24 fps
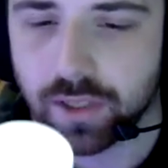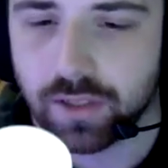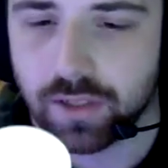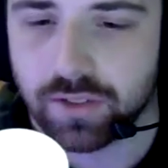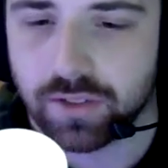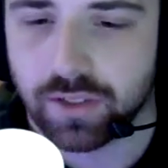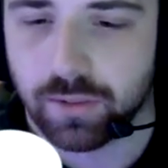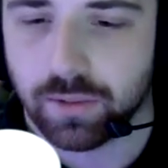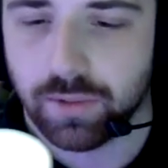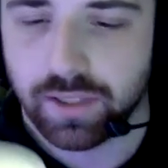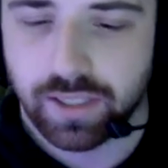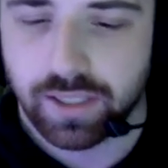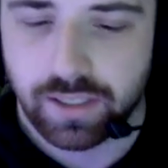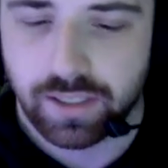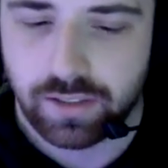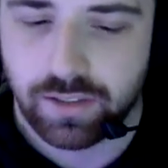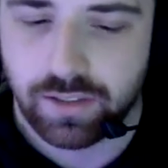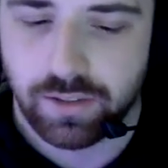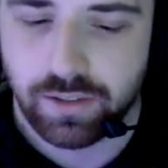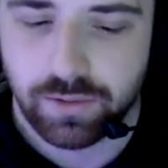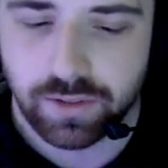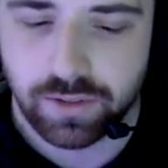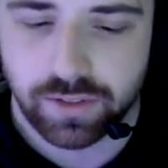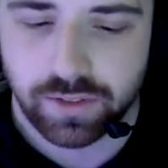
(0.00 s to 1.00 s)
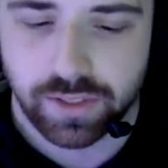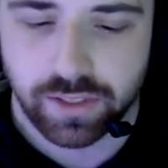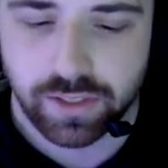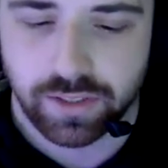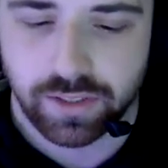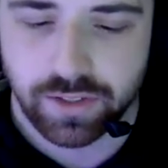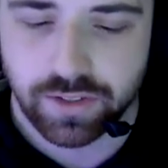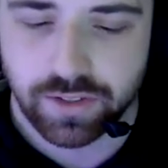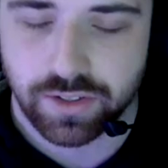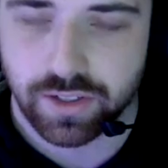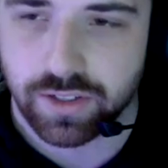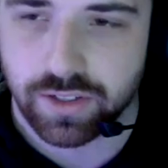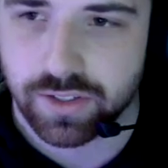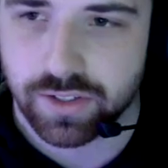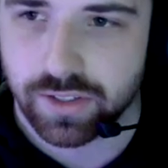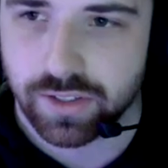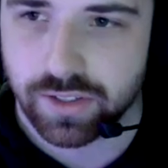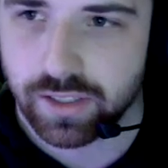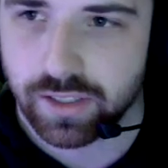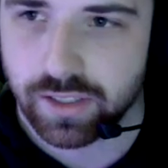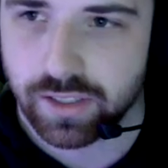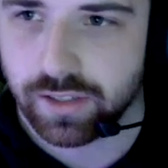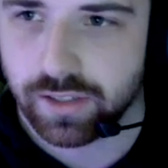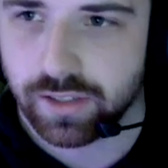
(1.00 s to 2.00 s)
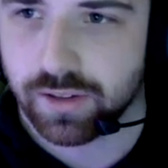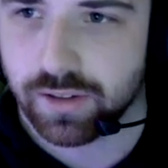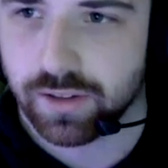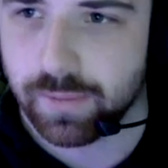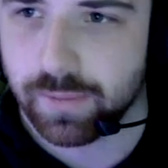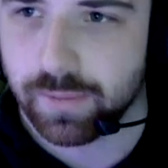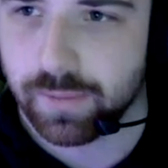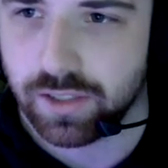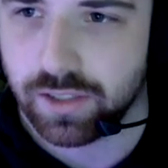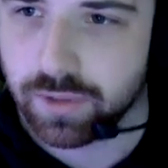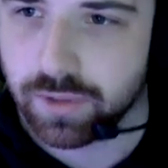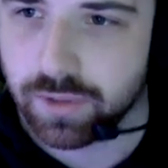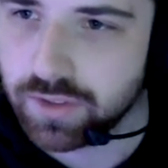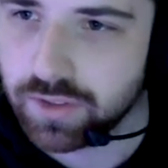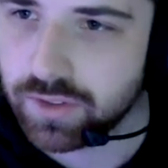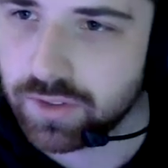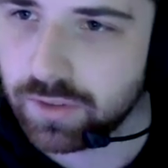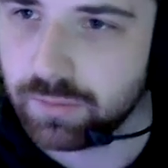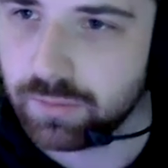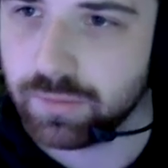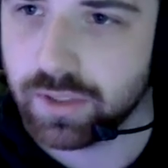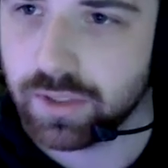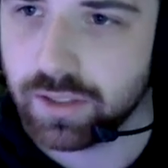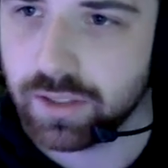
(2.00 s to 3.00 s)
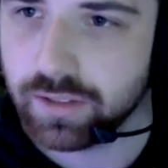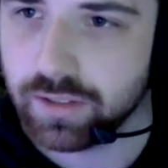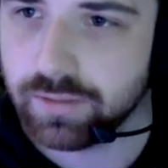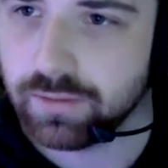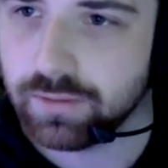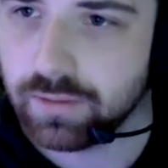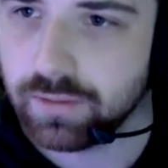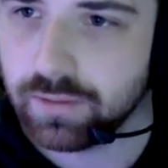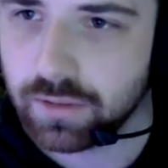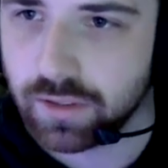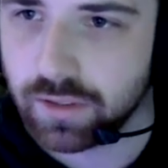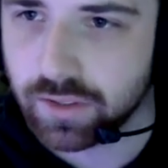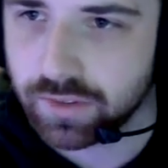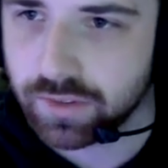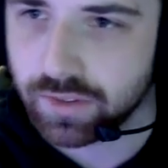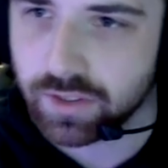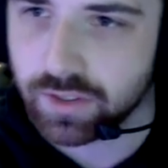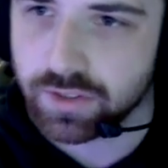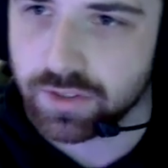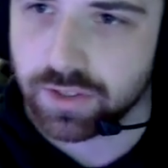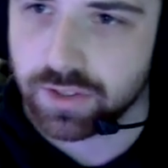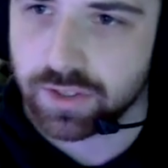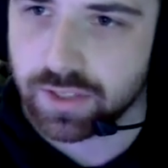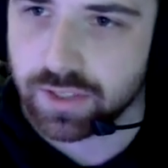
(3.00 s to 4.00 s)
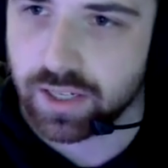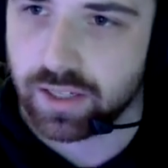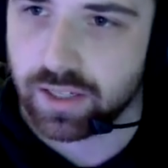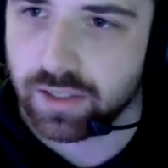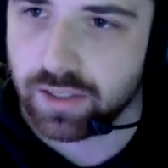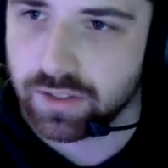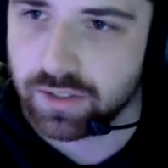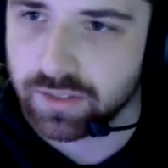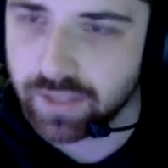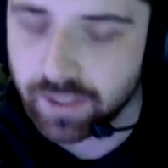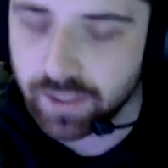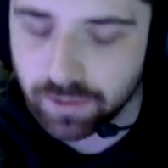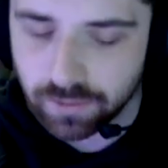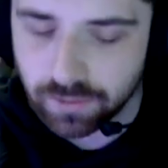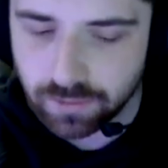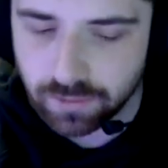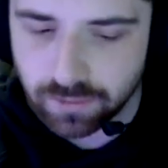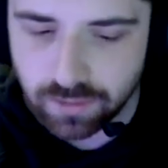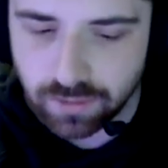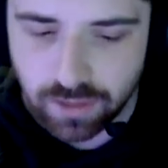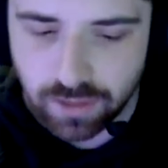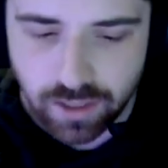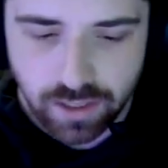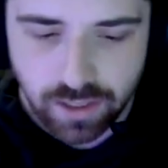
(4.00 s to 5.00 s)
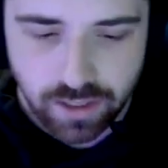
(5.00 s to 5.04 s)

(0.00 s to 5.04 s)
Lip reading: So what they do is during surgery, I mean, you would assume that the surgery site is sterile.